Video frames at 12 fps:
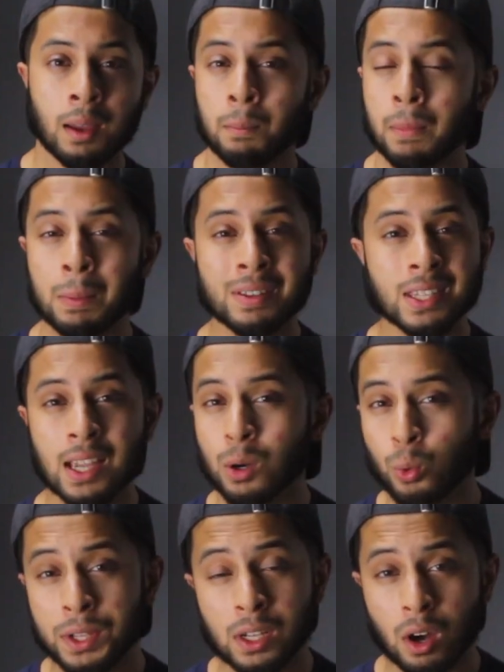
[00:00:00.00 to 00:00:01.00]
Maybe take a
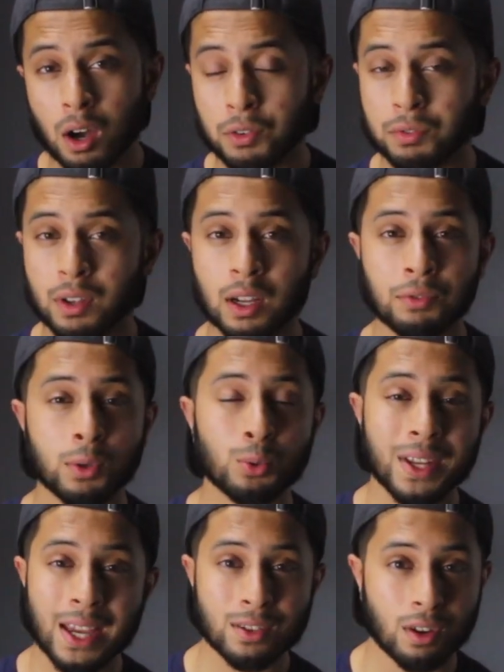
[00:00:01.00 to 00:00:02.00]
week off, a few
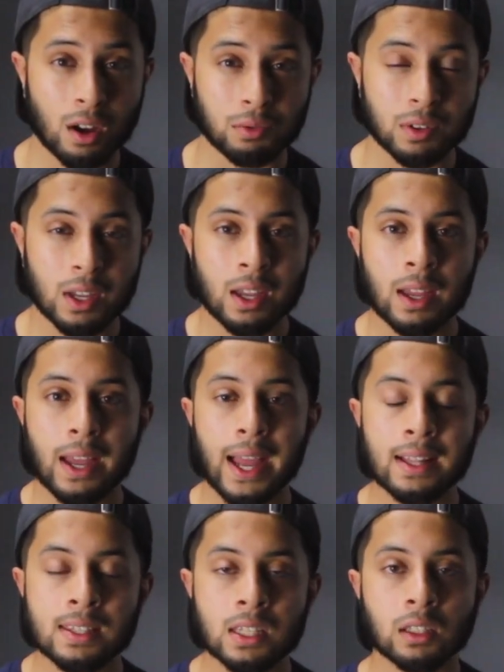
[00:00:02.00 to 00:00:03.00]
days off,
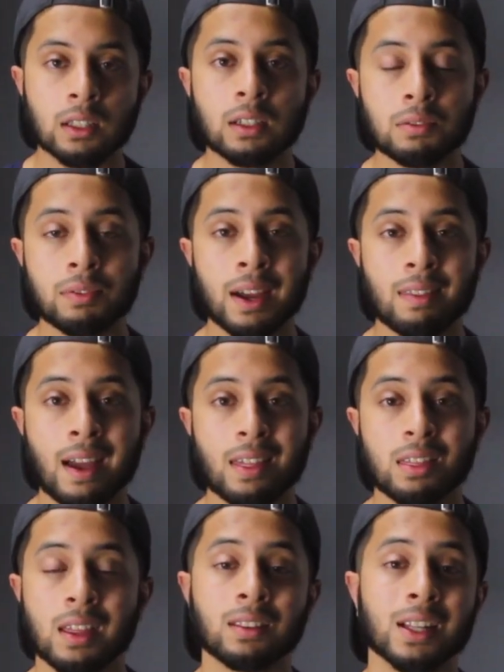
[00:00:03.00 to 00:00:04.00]
and solidify that
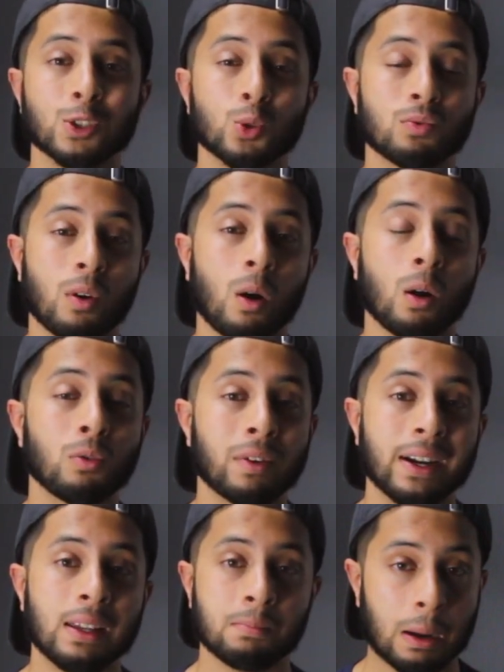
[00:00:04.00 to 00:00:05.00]
thing that you've
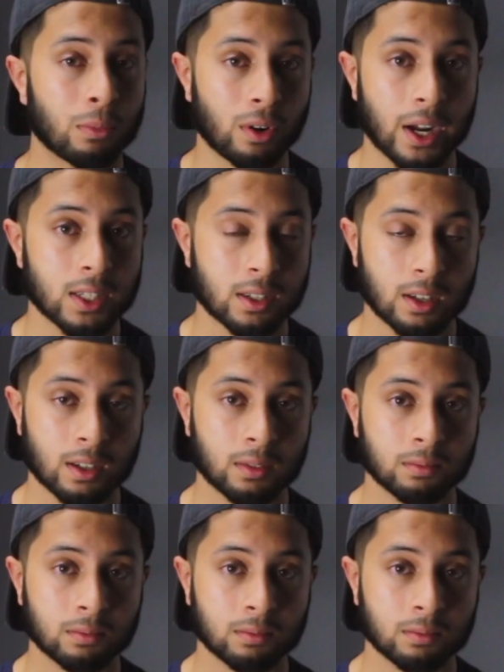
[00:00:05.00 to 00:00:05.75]
already memorized.